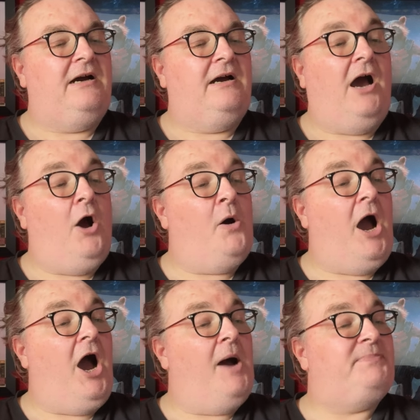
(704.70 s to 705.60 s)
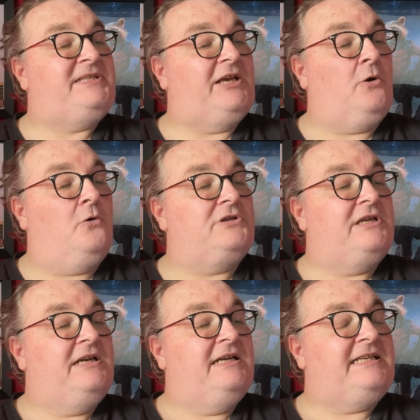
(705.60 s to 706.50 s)
hot harpsichord,
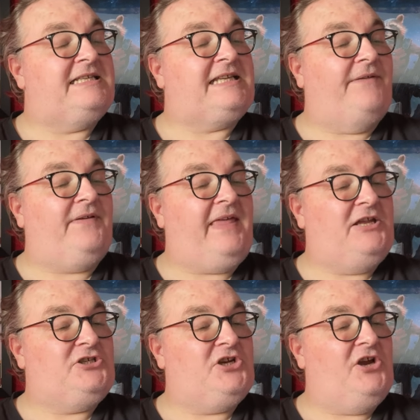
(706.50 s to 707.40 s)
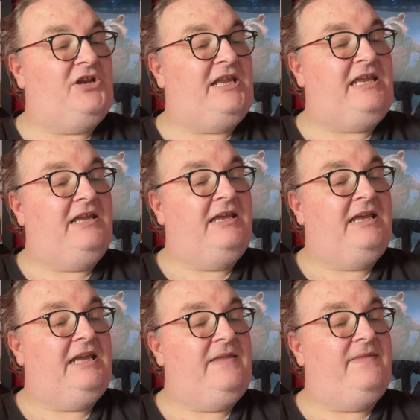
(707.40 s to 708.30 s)
discover their journey
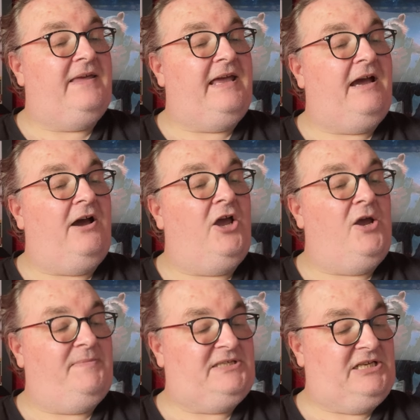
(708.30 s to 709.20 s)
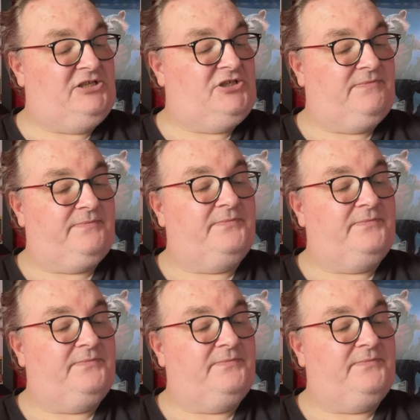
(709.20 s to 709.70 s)
in the Hermitage.